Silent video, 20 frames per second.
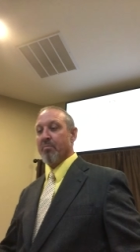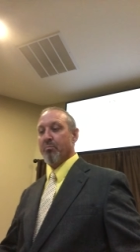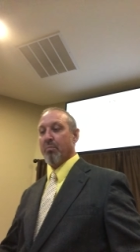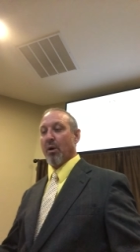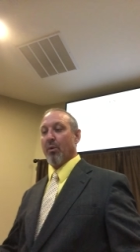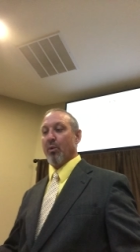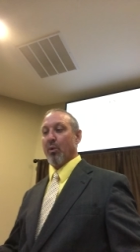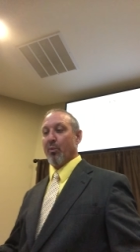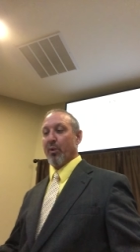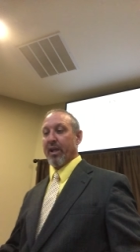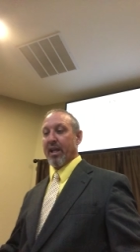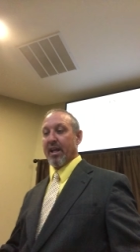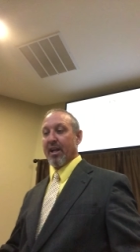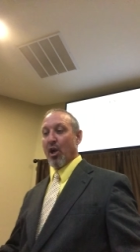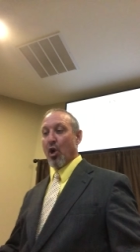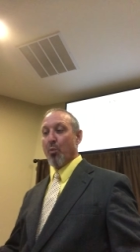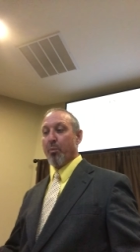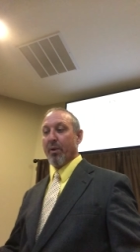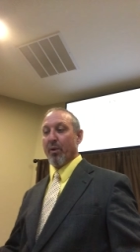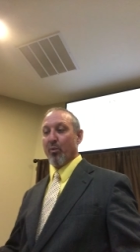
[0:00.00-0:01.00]
But when we had
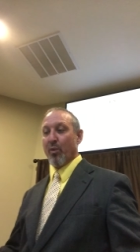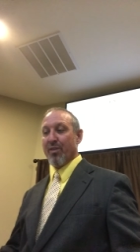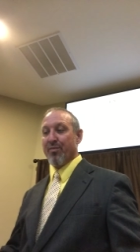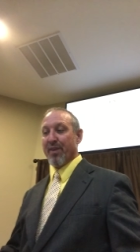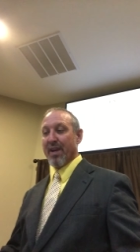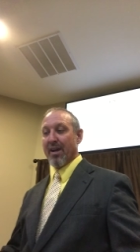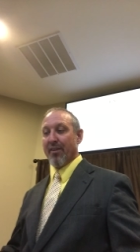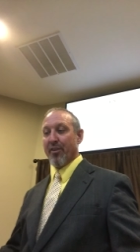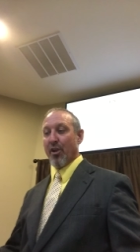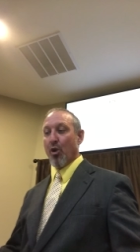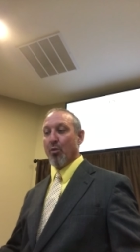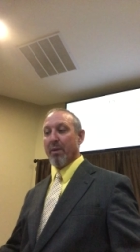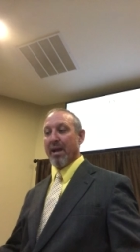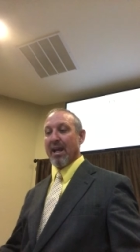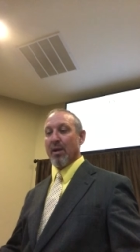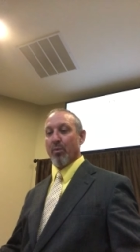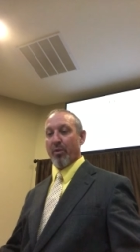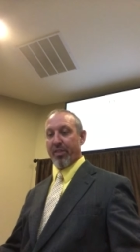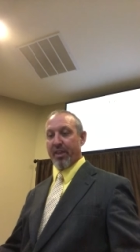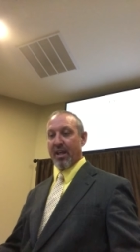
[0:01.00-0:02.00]
opened, we found no
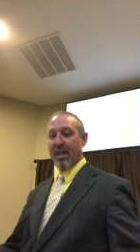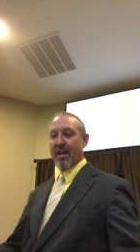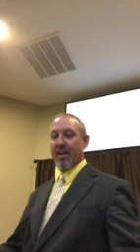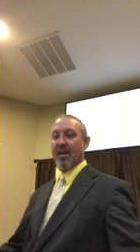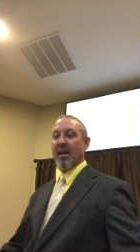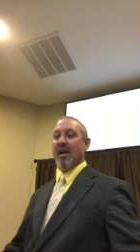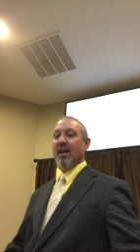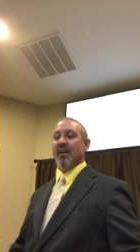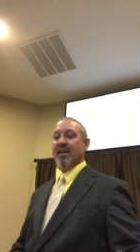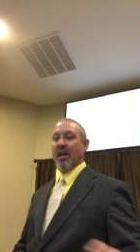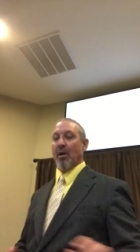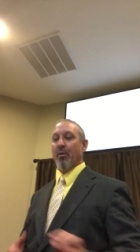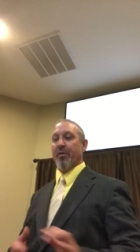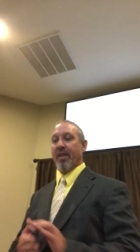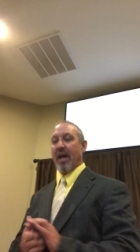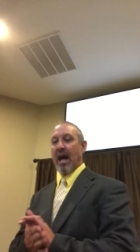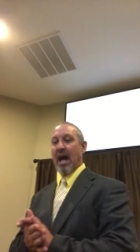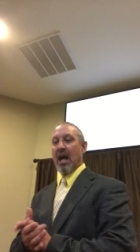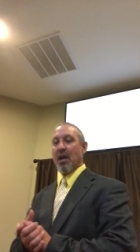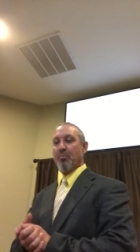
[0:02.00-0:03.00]
man within. Now, when
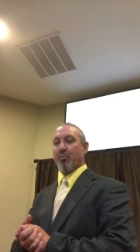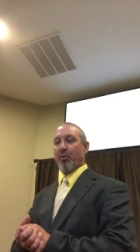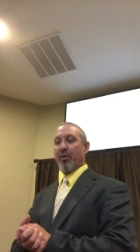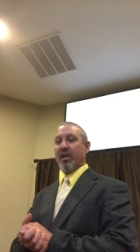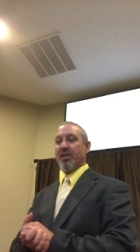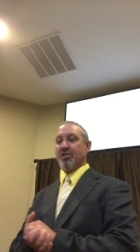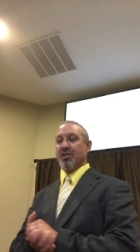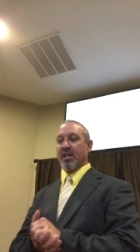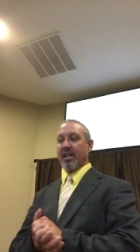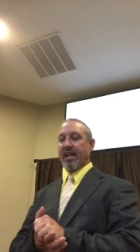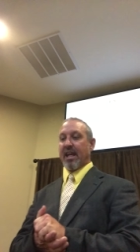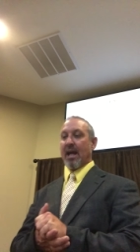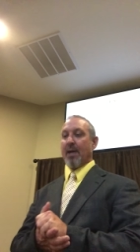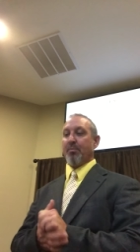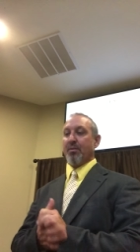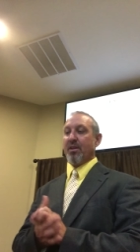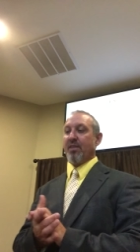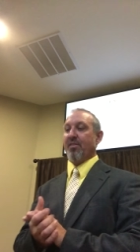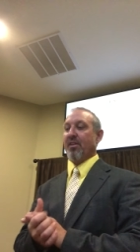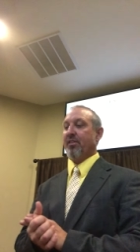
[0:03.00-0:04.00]
the high priest and the
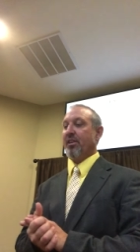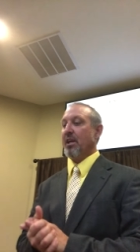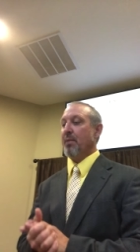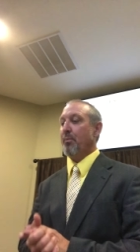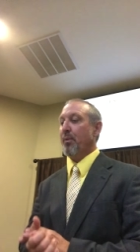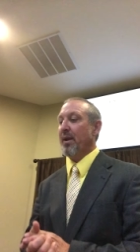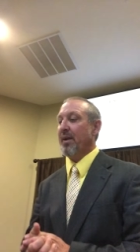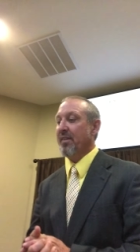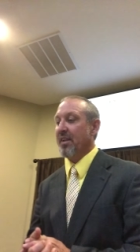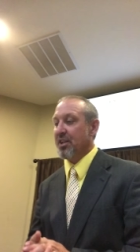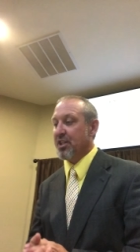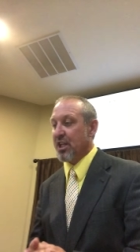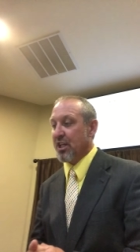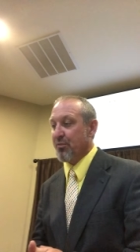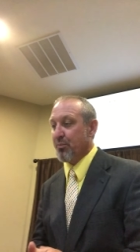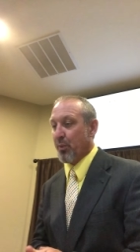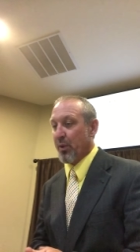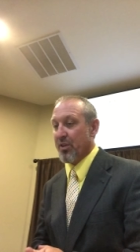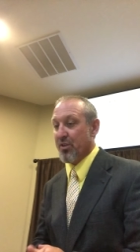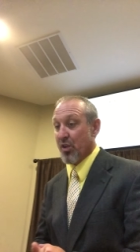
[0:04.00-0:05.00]
captain of the temple and the
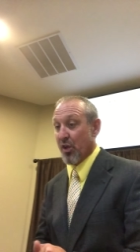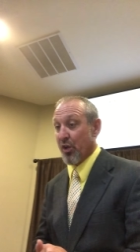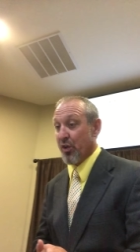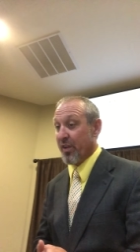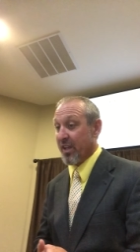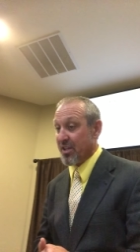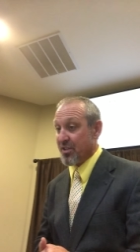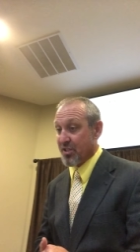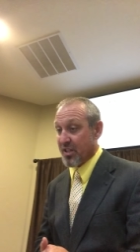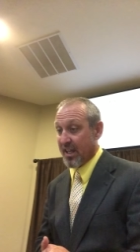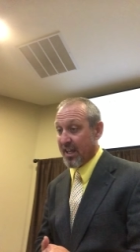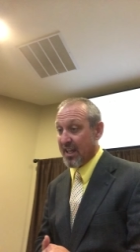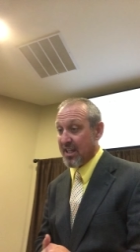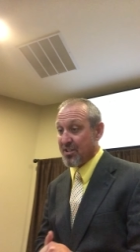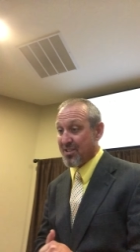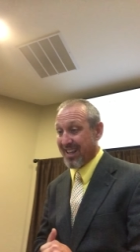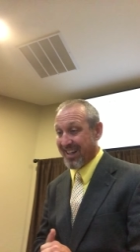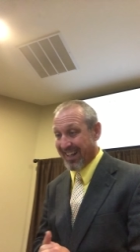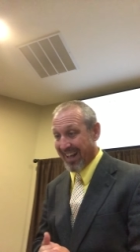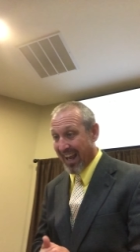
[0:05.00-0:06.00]
chief priests heard these
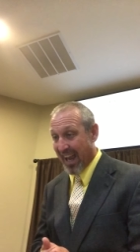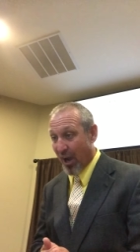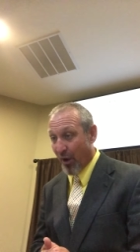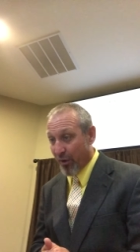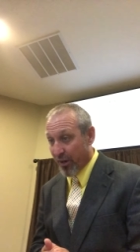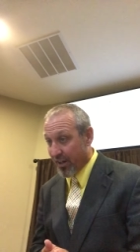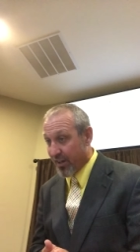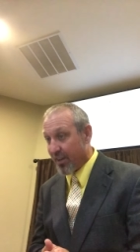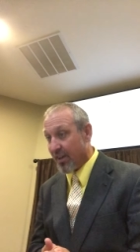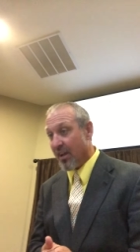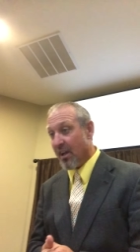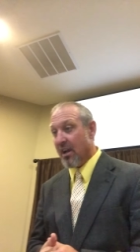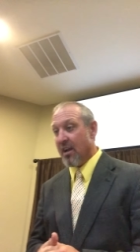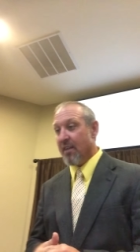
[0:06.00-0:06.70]
things, they doubted